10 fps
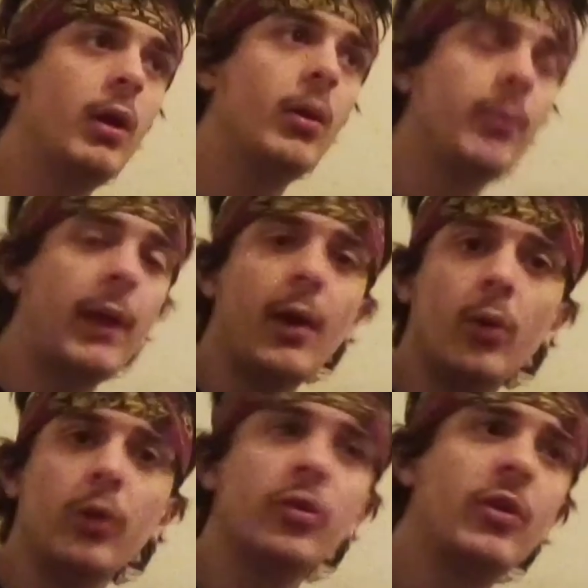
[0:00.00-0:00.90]

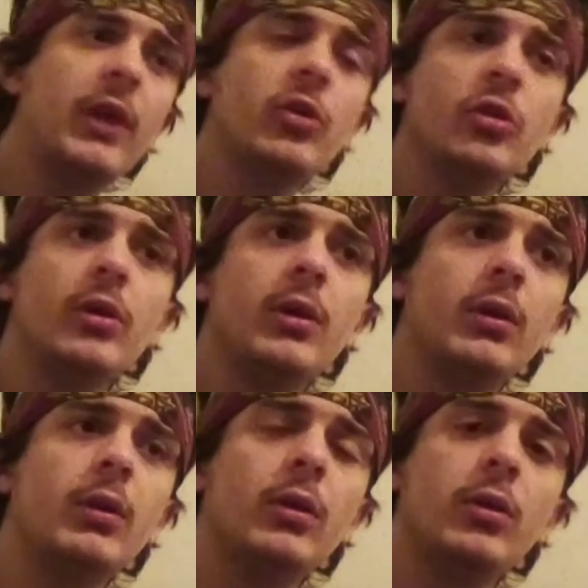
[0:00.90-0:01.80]
power
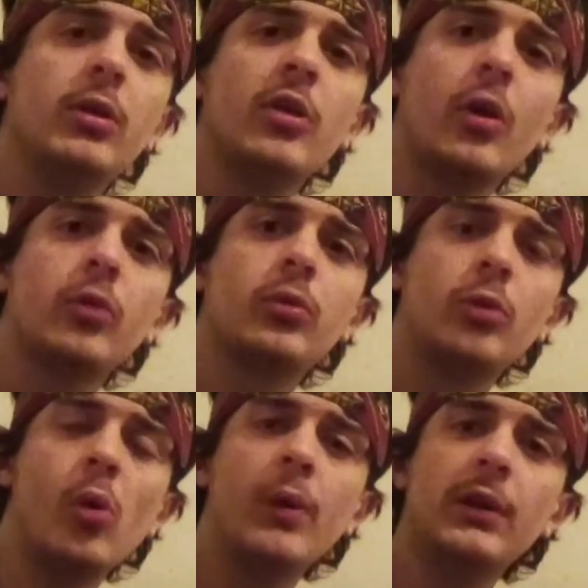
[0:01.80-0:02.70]
stations are
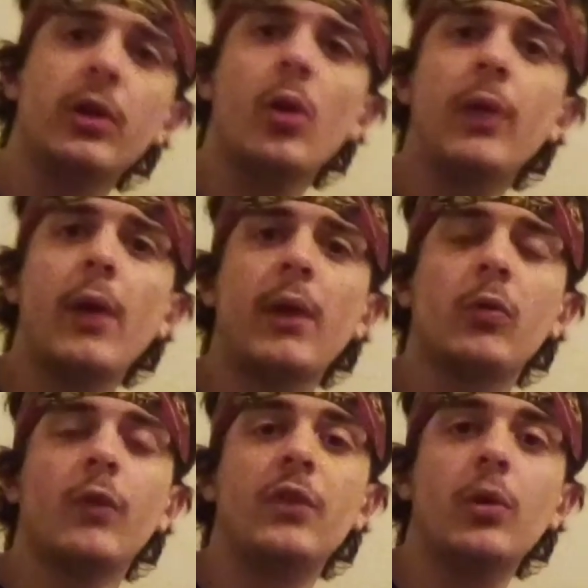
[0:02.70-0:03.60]
going to go down after
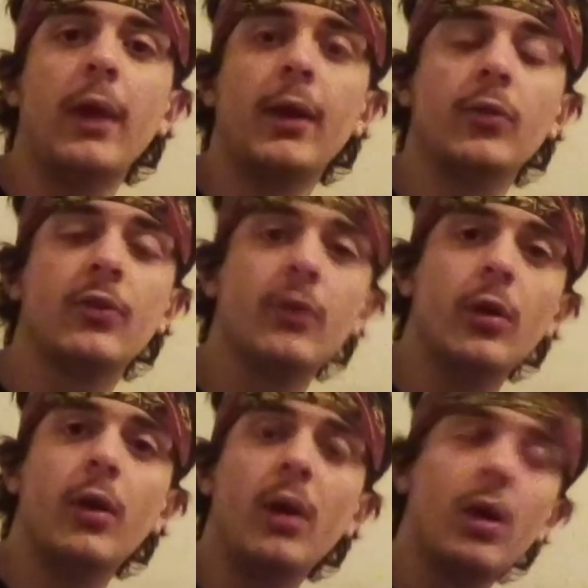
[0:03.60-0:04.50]
a few days,
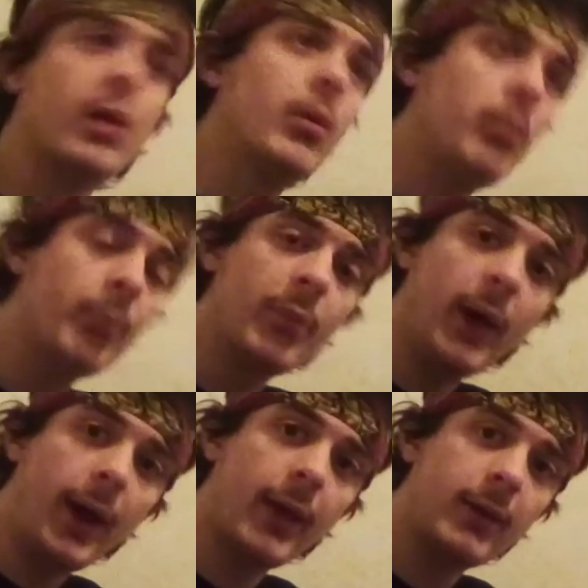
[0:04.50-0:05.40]
but